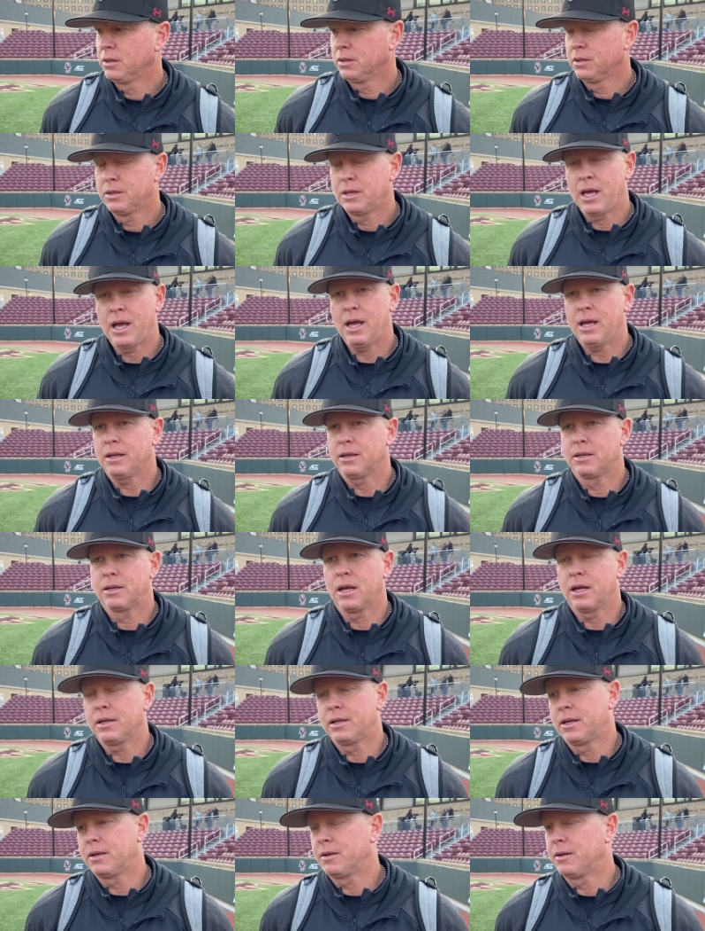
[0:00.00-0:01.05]
yeah,
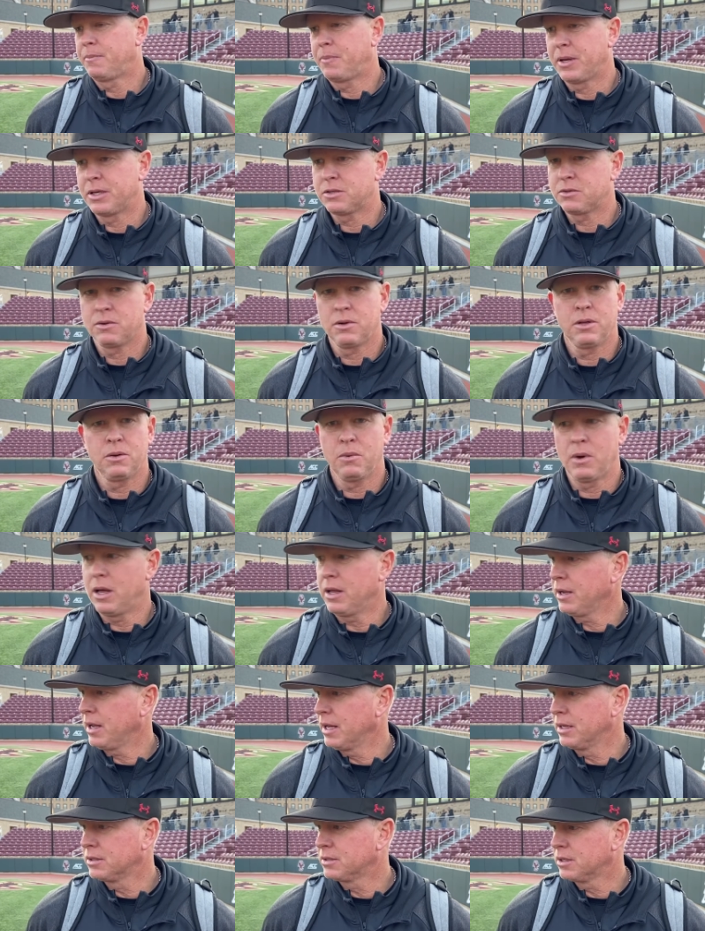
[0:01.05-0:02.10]
Zach did. pitch pitched really well
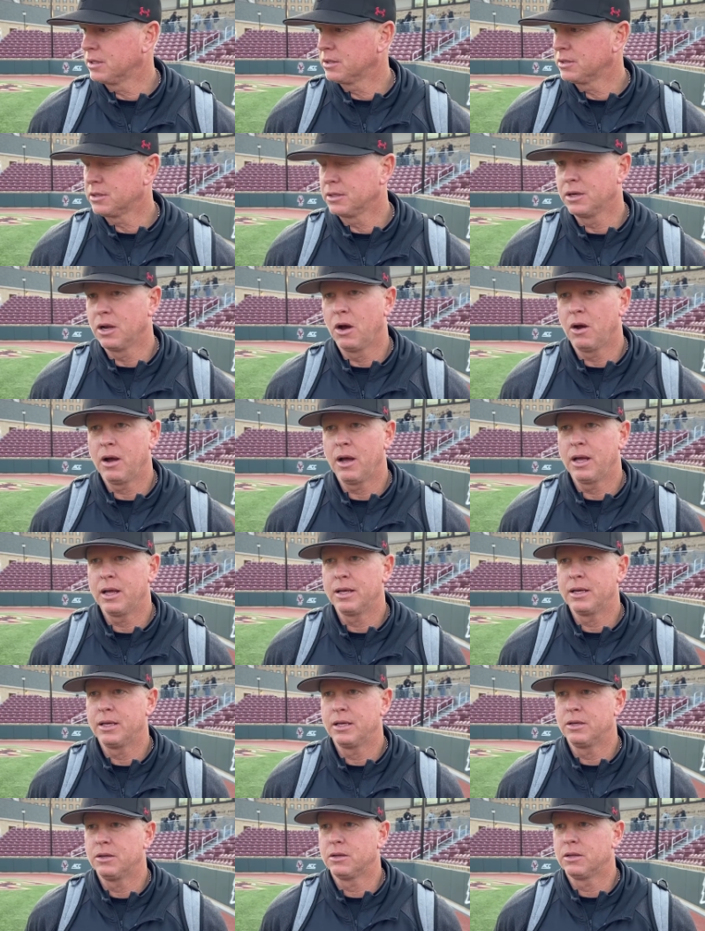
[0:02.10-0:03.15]
against us. You know, I, uh,
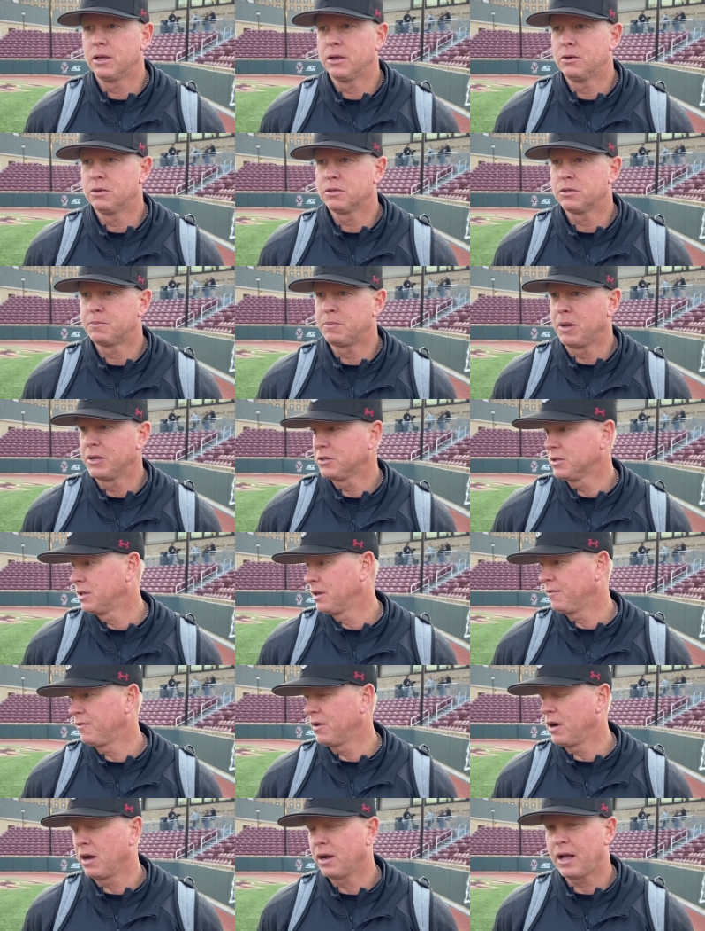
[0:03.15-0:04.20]
he, they used a bunch of
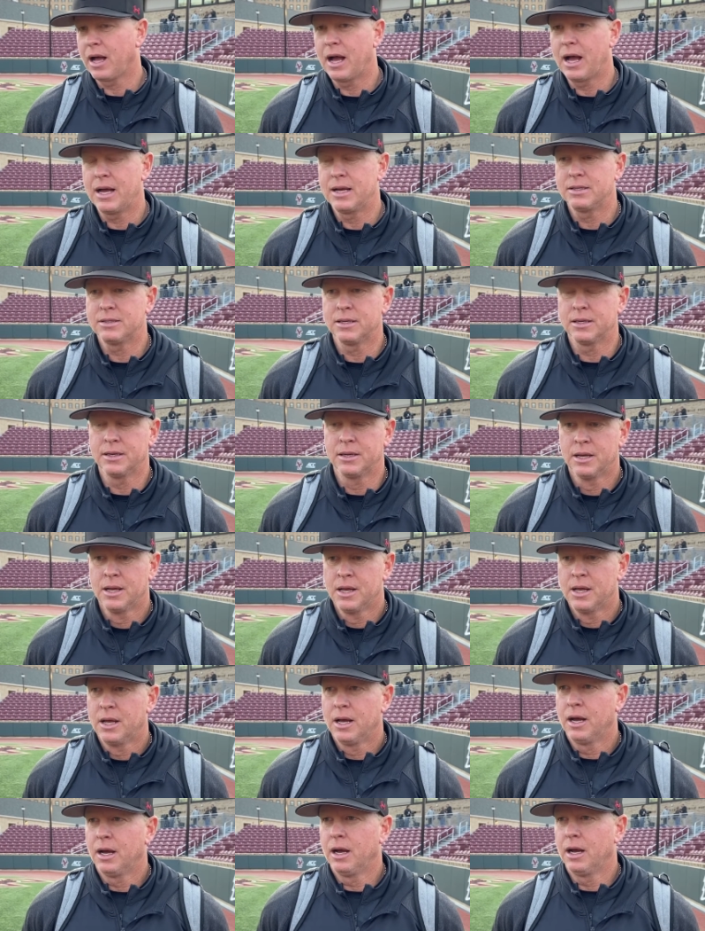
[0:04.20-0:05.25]
different guys,
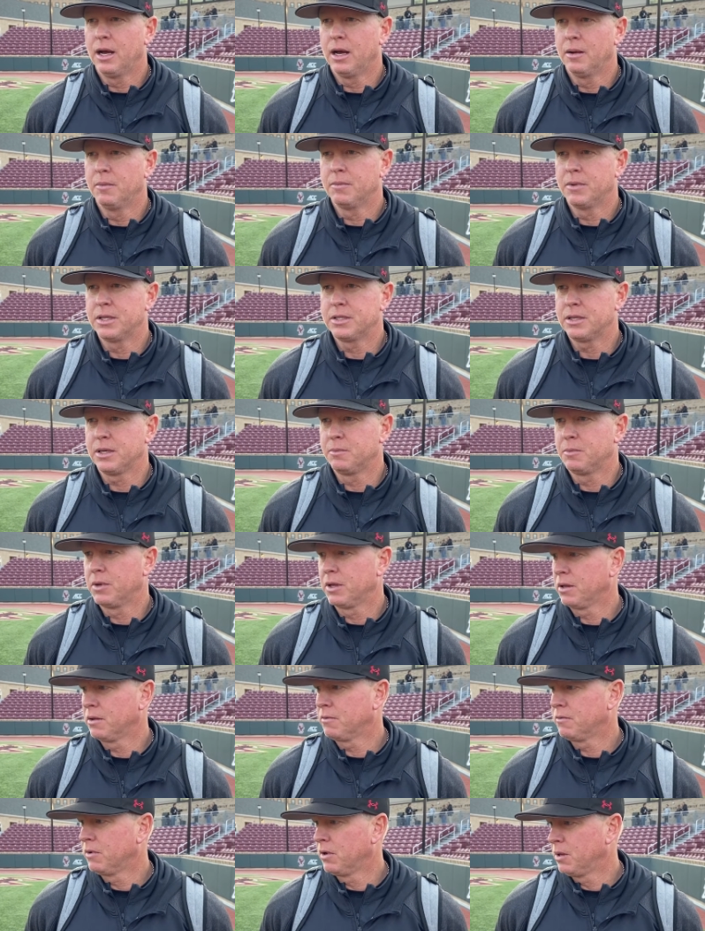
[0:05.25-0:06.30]
and um, they seemed to
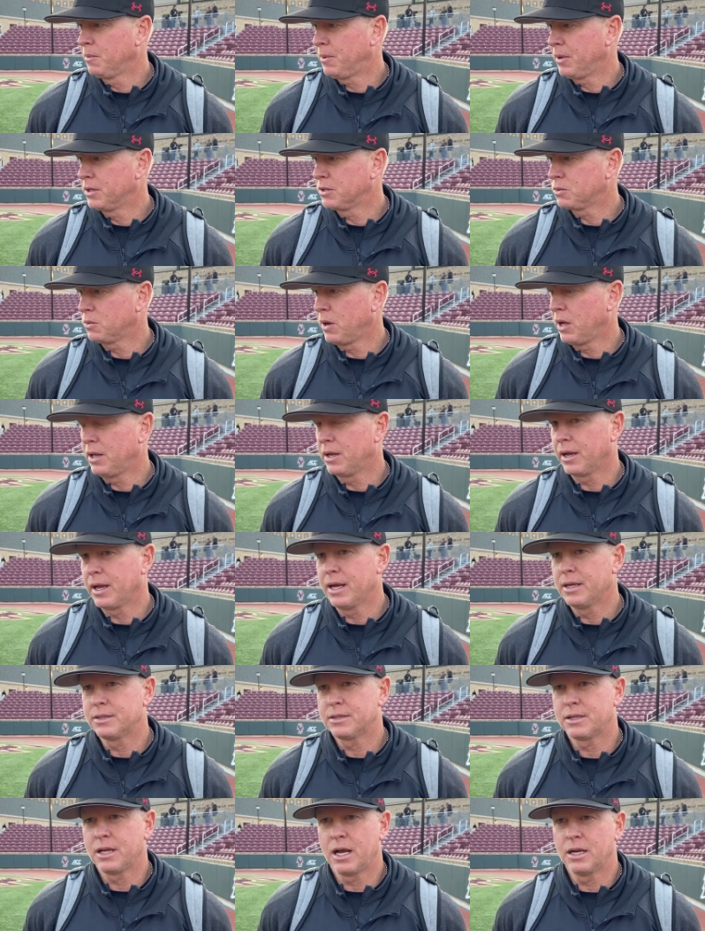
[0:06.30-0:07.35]
really pitch well
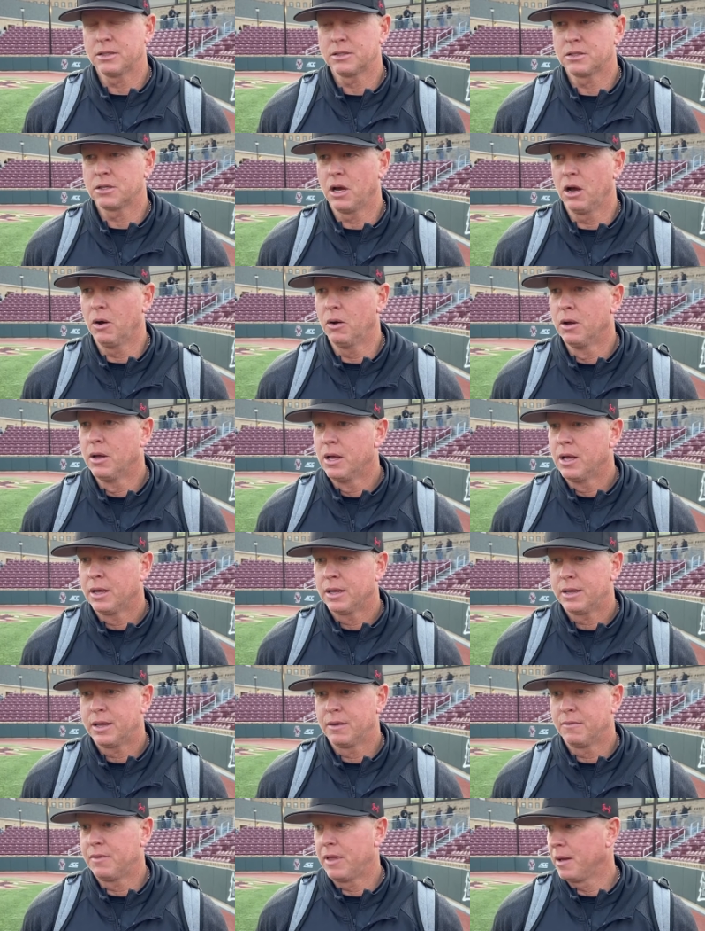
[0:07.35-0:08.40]
against us. So
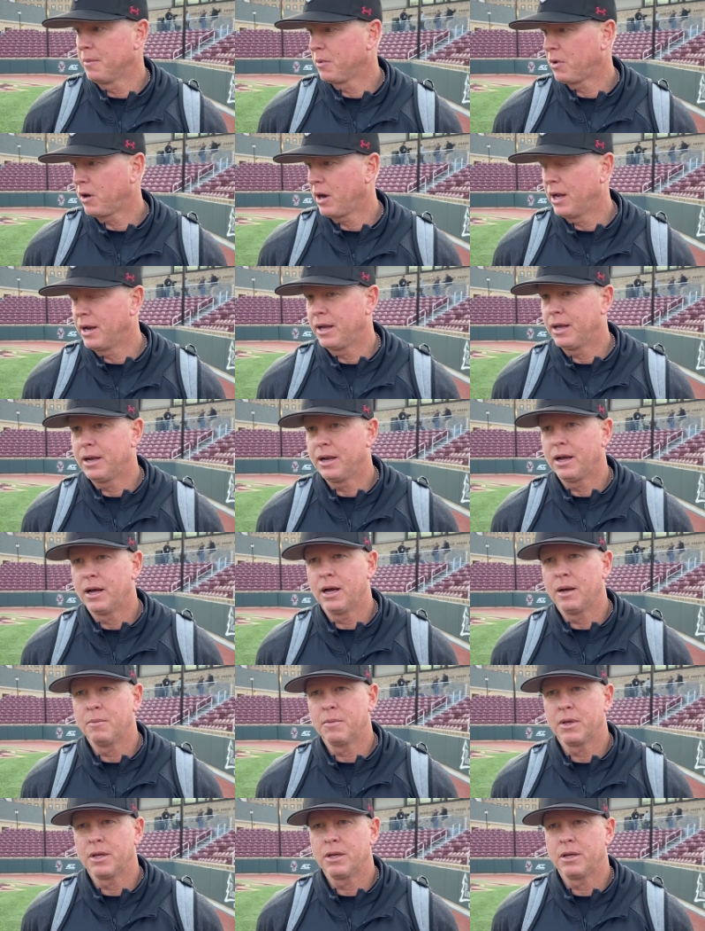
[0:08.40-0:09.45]
give them credit.
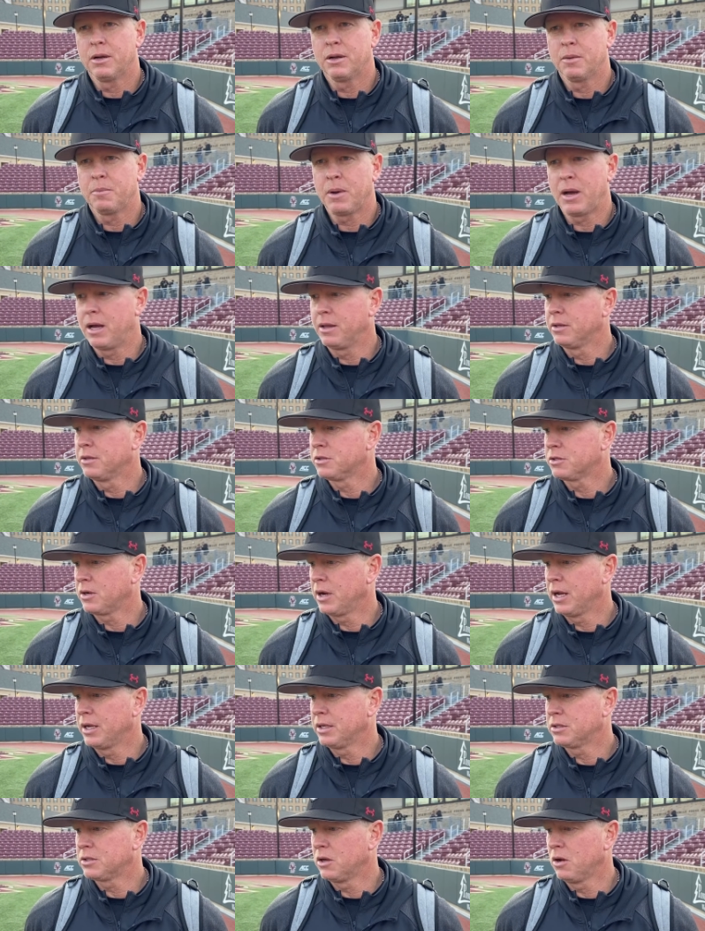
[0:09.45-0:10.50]
Um, they, you know, they pounded the
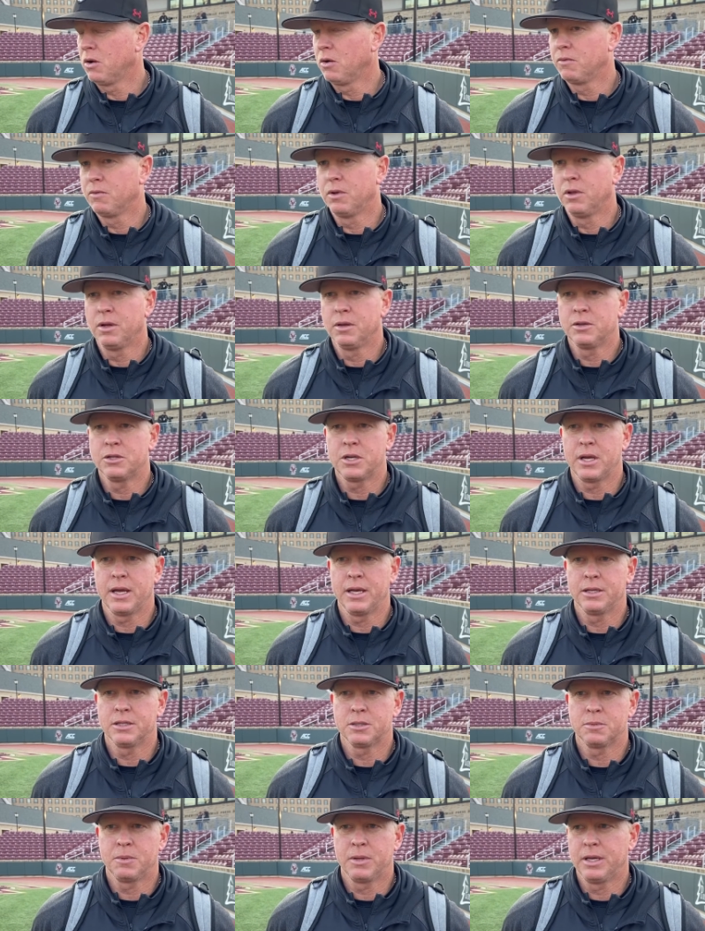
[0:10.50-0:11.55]
strike zone, really
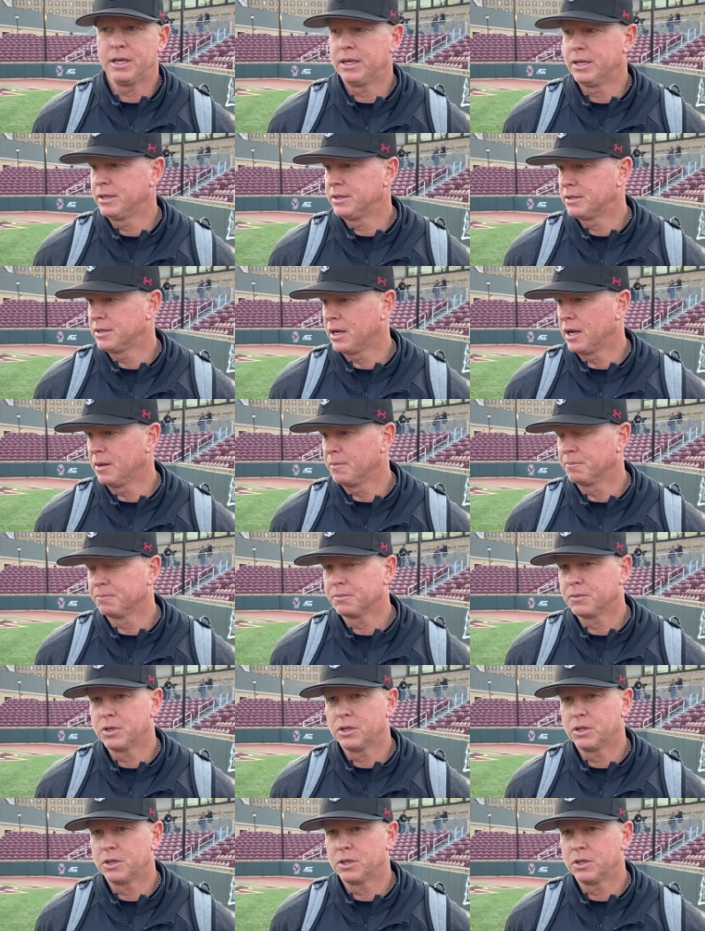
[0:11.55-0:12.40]
changed speeds. Um,